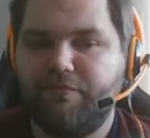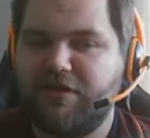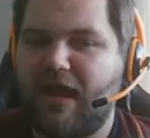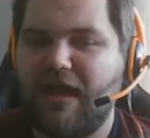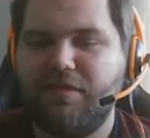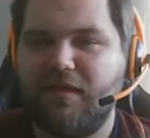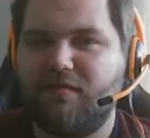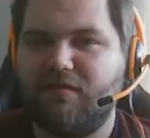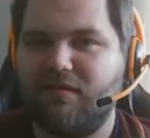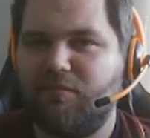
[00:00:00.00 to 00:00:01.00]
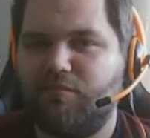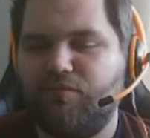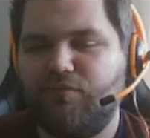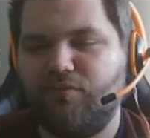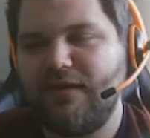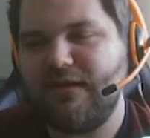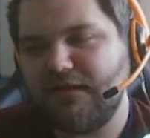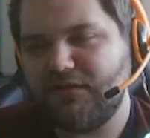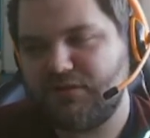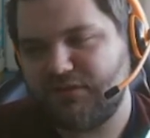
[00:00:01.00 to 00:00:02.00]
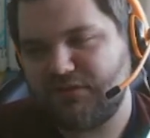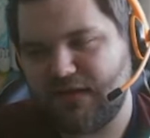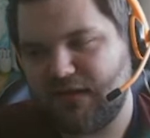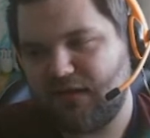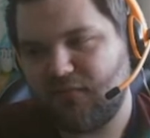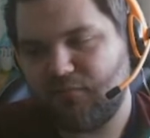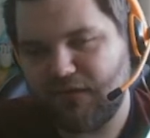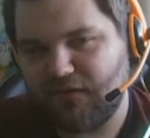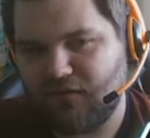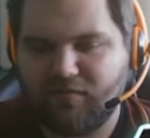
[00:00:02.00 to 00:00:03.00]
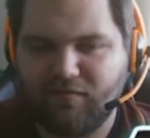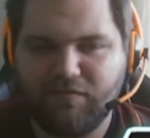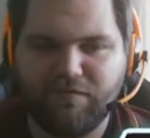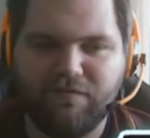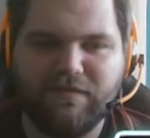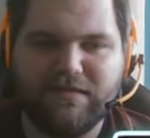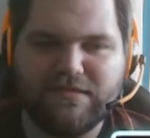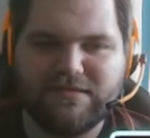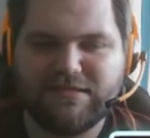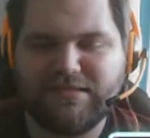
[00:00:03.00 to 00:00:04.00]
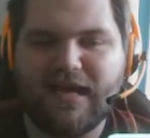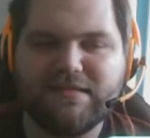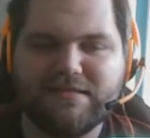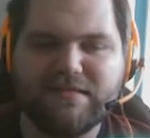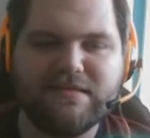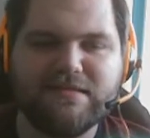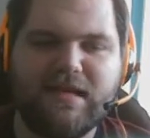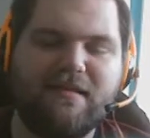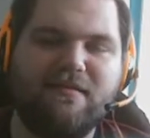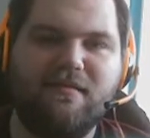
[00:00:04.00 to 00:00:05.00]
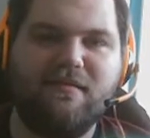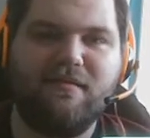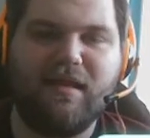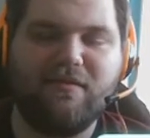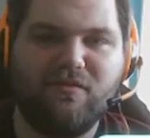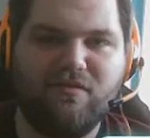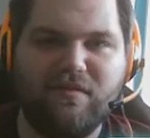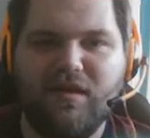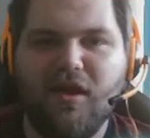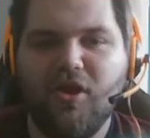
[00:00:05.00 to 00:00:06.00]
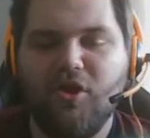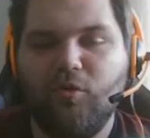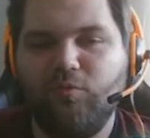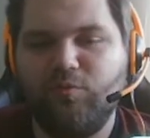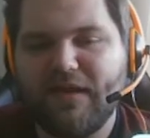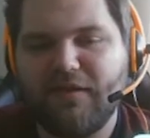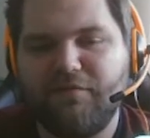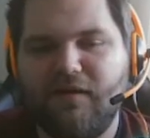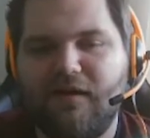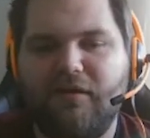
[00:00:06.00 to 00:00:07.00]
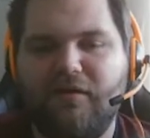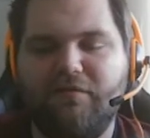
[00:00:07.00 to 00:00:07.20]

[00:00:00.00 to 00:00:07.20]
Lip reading: I think still pretty interesting because of the sizings, as you see, really far off